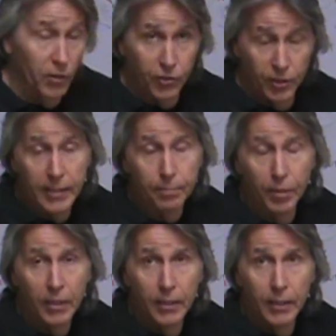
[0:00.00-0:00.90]
our sleep
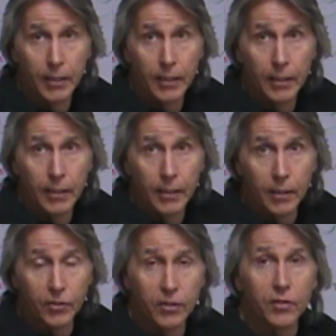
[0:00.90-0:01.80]

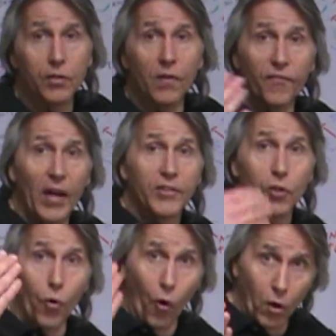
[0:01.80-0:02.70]
because it's going to affect
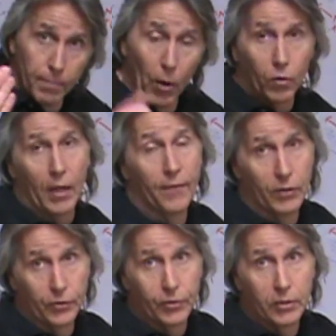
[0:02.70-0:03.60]
your hormone
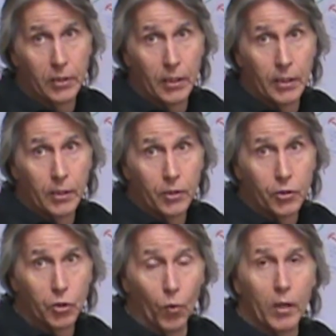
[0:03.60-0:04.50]
levels.
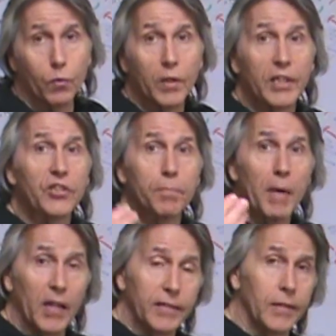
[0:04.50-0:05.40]
You want to release
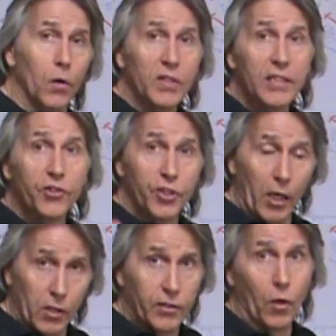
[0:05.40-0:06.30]
melatonin and
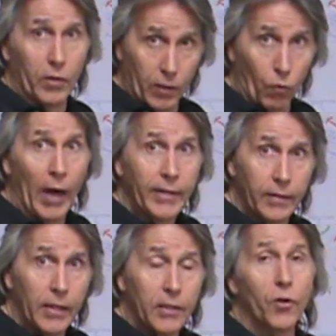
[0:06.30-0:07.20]
serotonin,
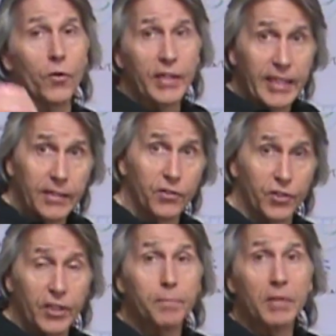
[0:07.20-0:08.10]
right? In order to get
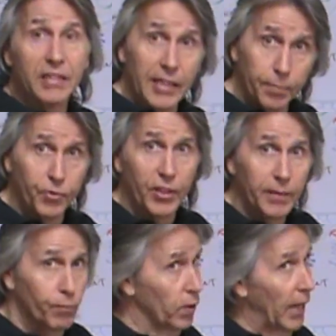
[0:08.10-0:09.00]
sleep and deep
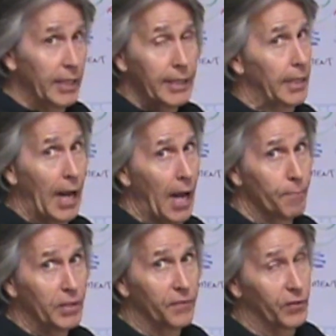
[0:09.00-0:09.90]
sleep. Well, that ain't going to
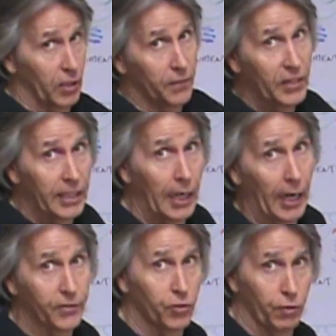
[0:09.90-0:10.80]
happen if you're living in
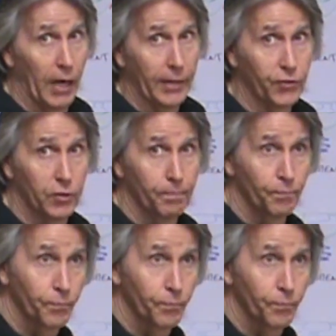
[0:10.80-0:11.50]
high stress.